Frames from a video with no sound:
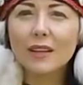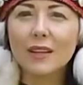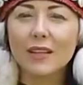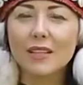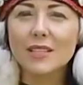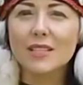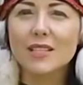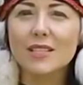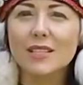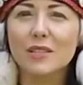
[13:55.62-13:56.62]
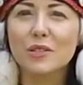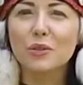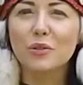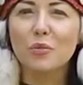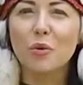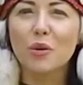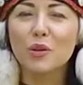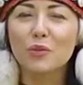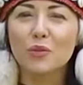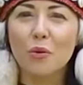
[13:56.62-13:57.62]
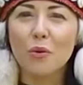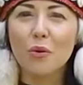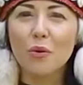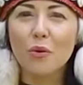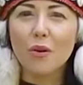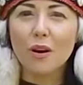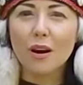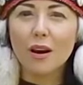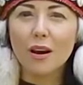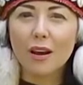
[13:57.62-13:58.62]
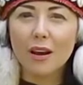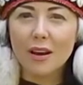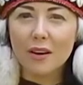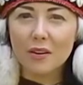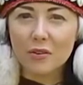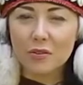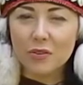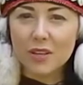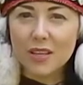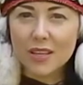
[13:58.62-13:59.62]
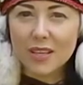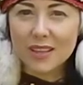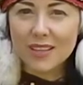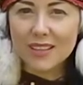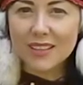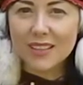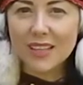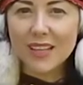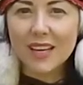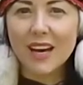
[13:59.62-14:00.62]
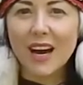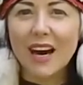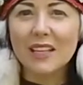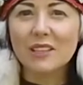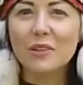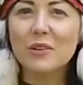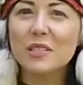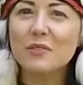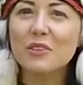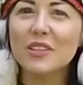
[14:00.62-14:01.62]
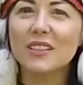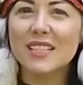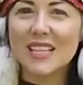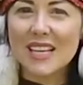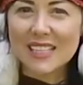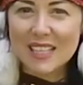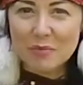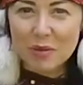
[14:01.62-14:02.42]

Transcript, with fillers: Now take a deep breath and exhale. Open your eyes if